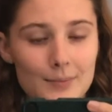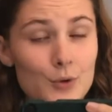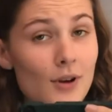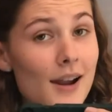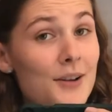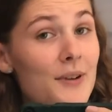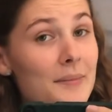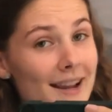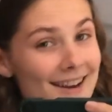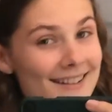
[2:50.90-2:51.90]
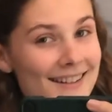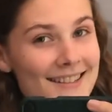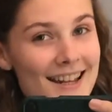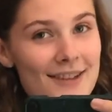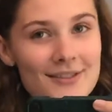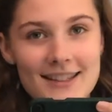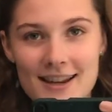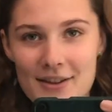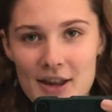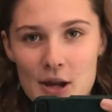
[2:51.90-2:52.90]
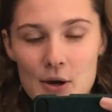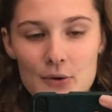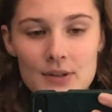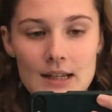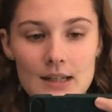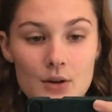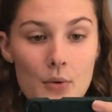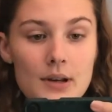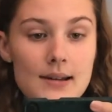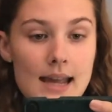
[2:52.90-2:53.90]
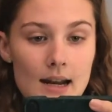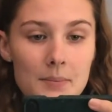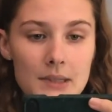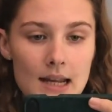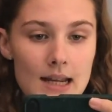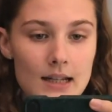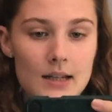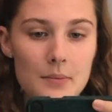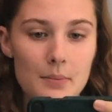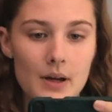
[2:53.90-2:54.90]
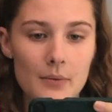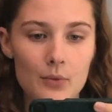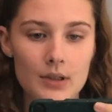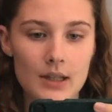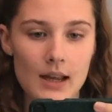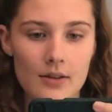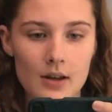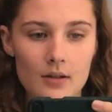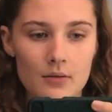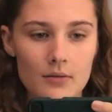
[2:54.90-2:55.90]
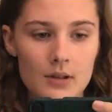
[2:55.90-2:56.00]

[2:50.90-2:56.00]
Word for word: I'm trying to wear my hair down today. We'll see how that goes. It's going to get up to 80, but we'll see how that goes.